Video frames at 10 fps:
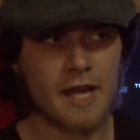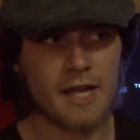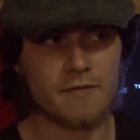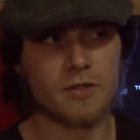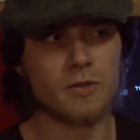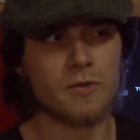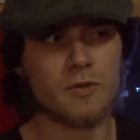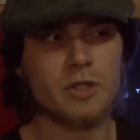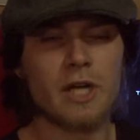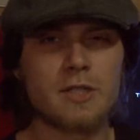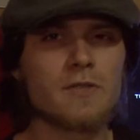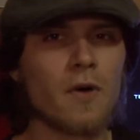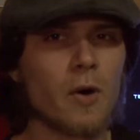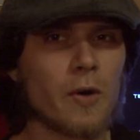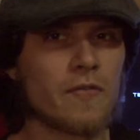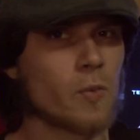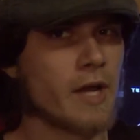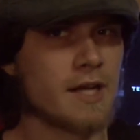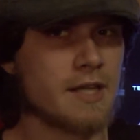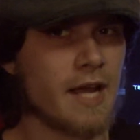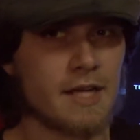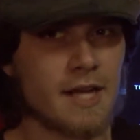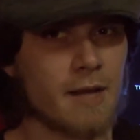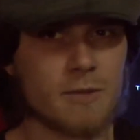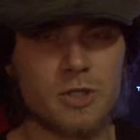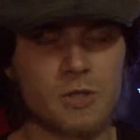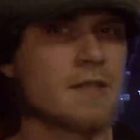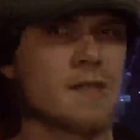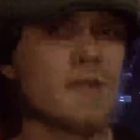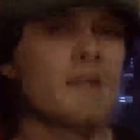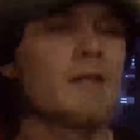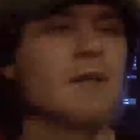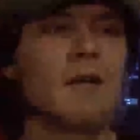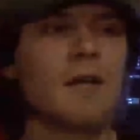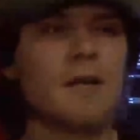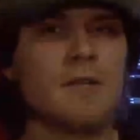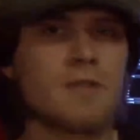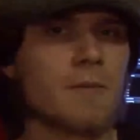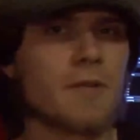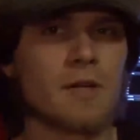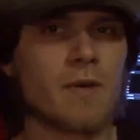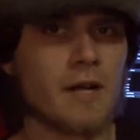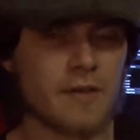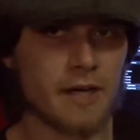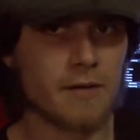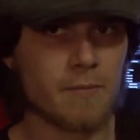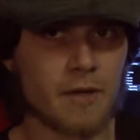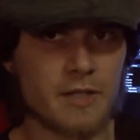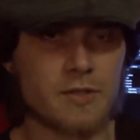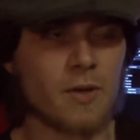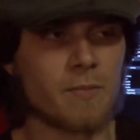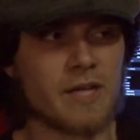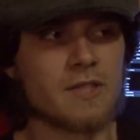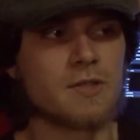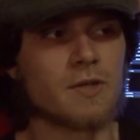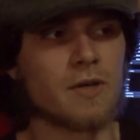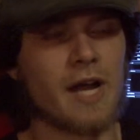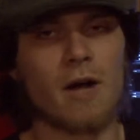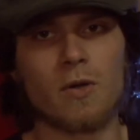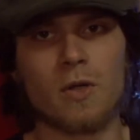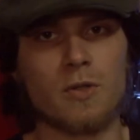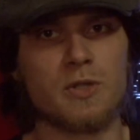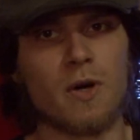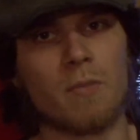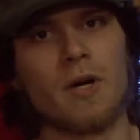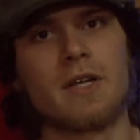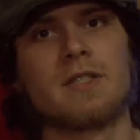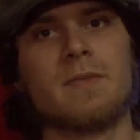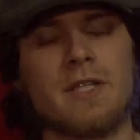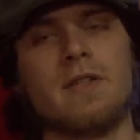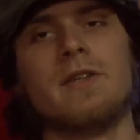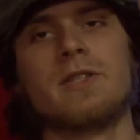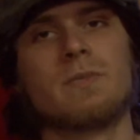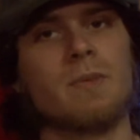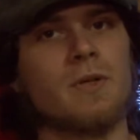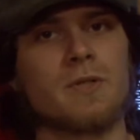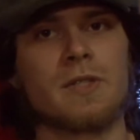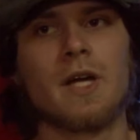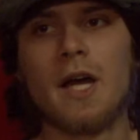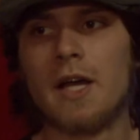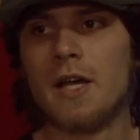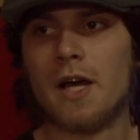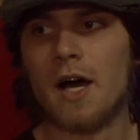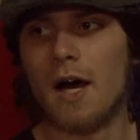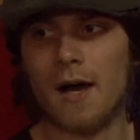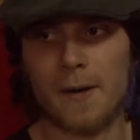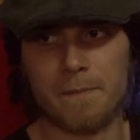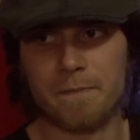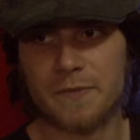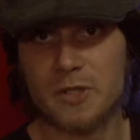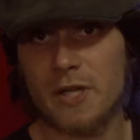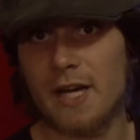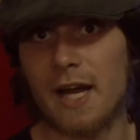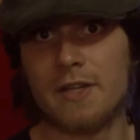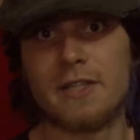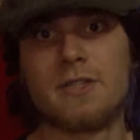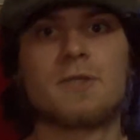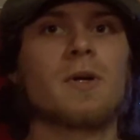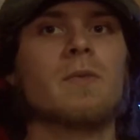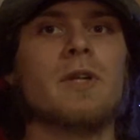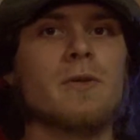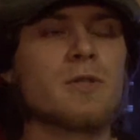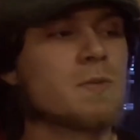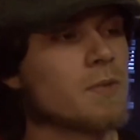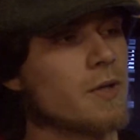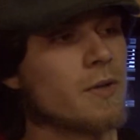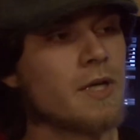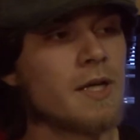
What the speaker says: If you're just far enough away to take damage, I think something around there, but it's all based on how close you are in proximity to the explosion. So yeah, now you get disoriented when you explode.